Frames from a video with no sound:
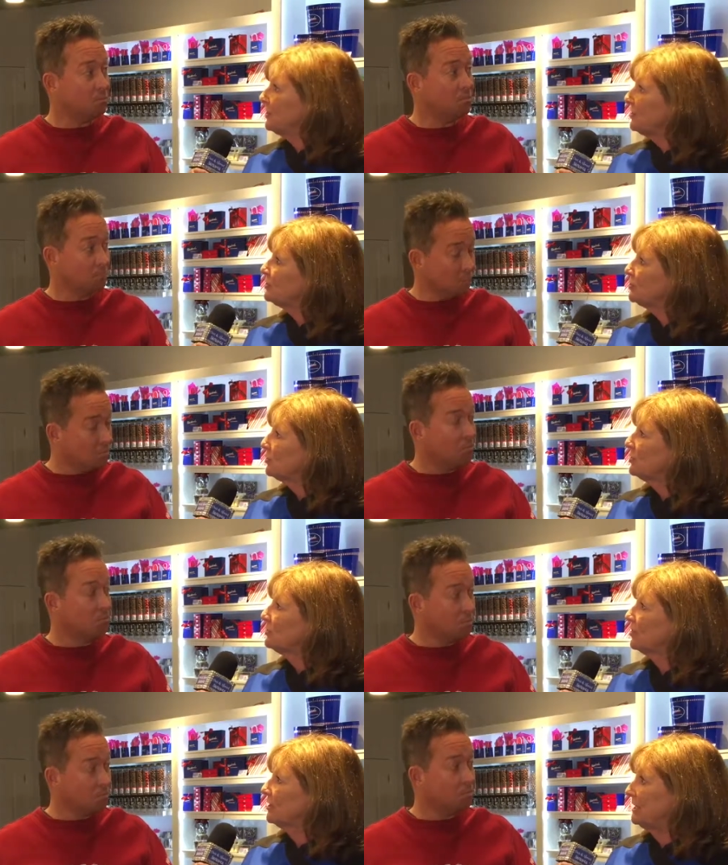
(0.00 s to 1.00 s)
Speaker 1: of the stores
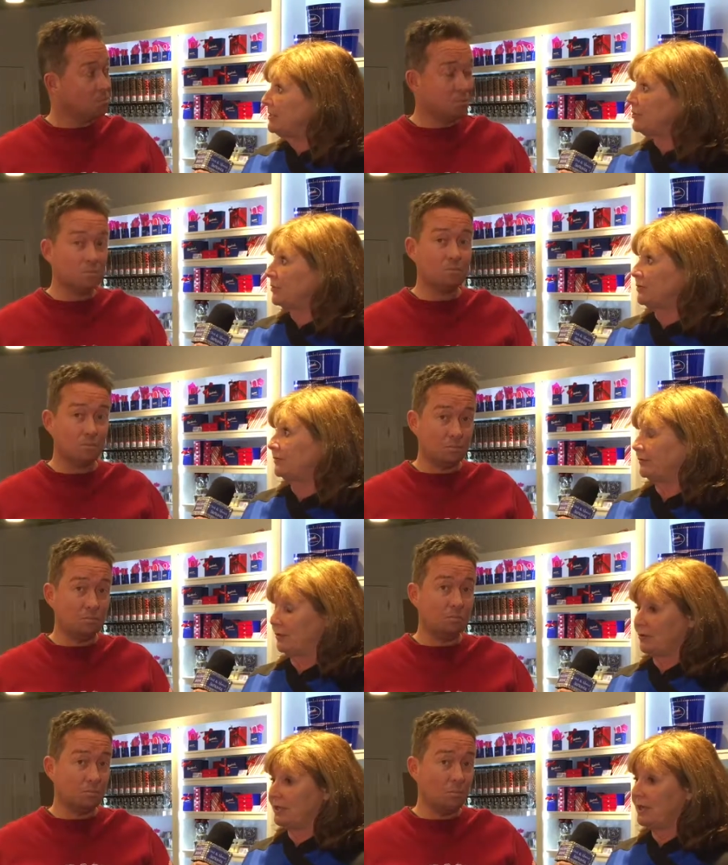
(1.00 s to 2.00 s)
are on the east coast of
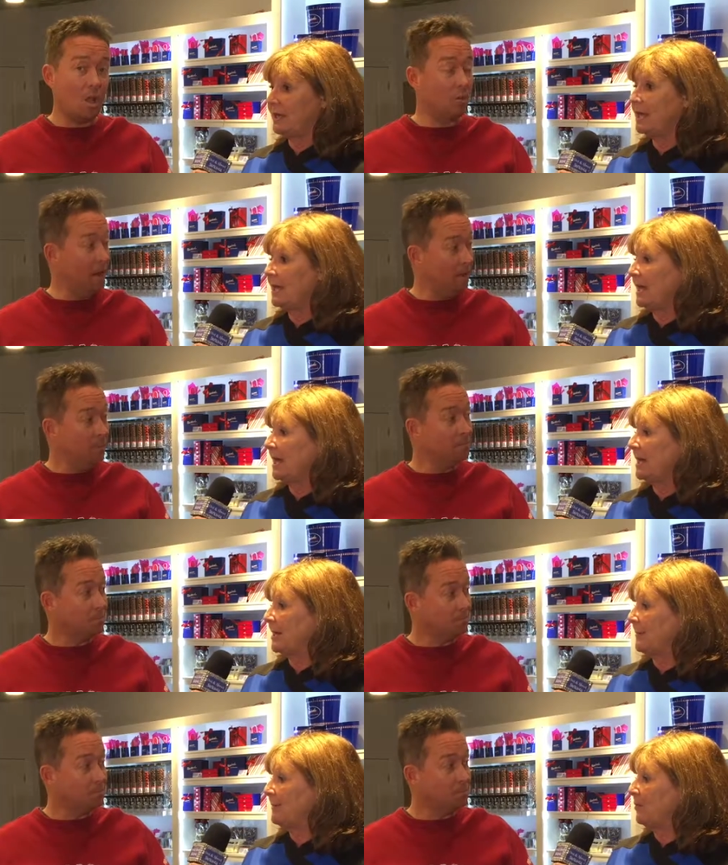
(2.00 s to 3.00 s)
Florida. Okay.
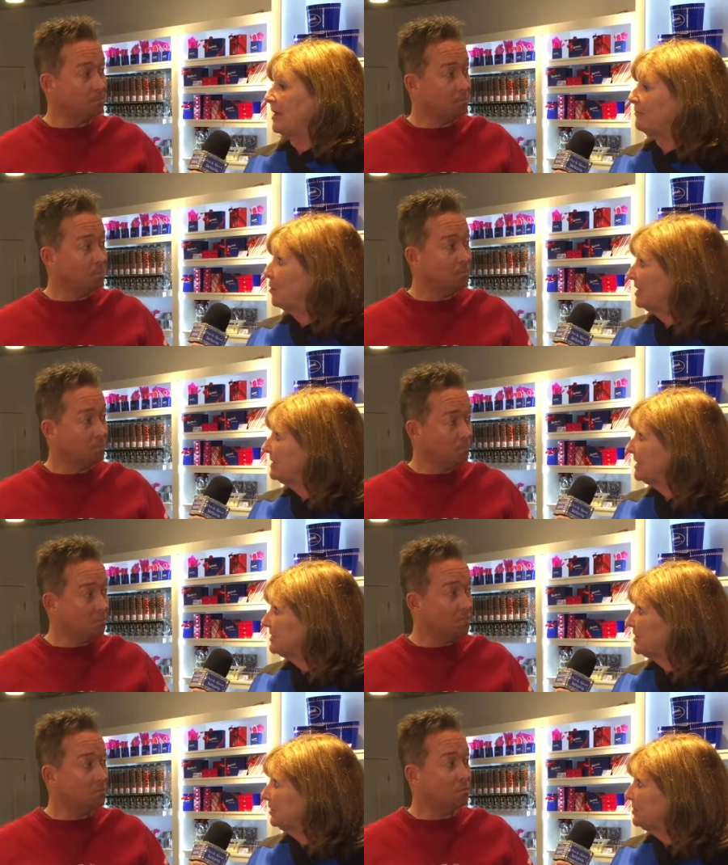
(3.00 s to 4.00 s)
Um, we have one in
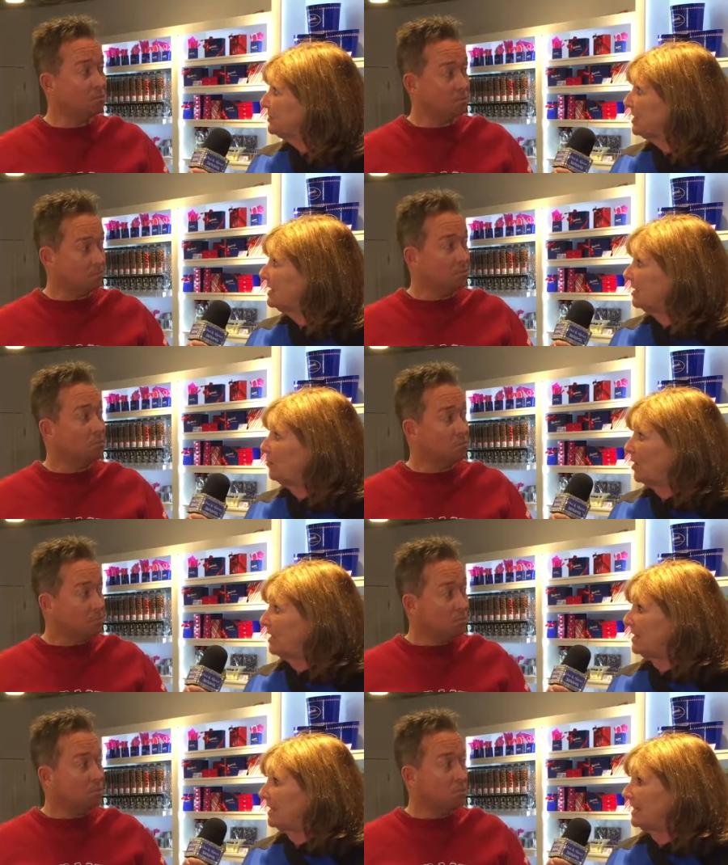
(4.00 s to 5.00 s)
Tuscaloosa and
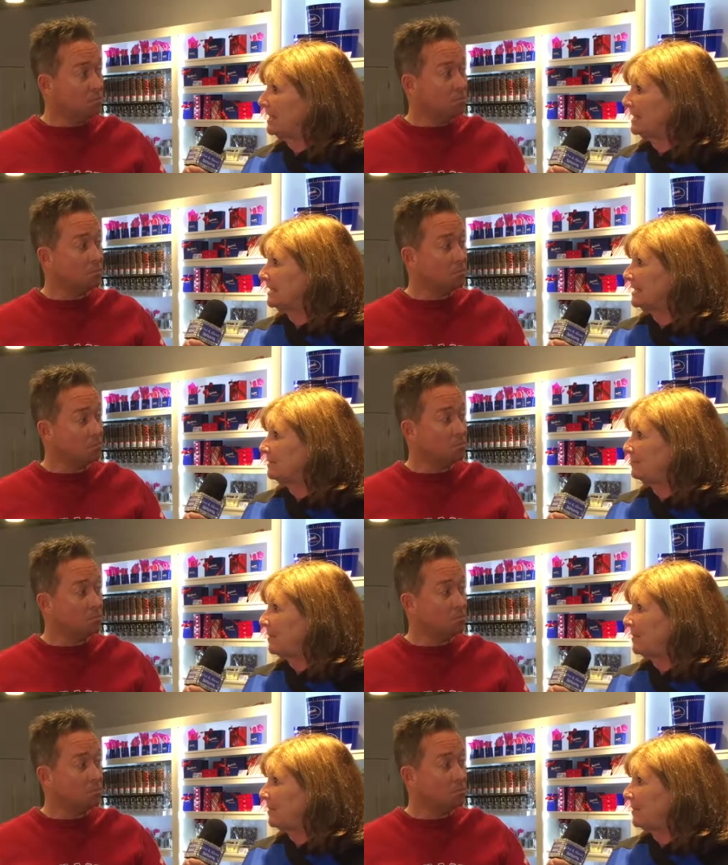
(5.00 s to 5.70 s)
one in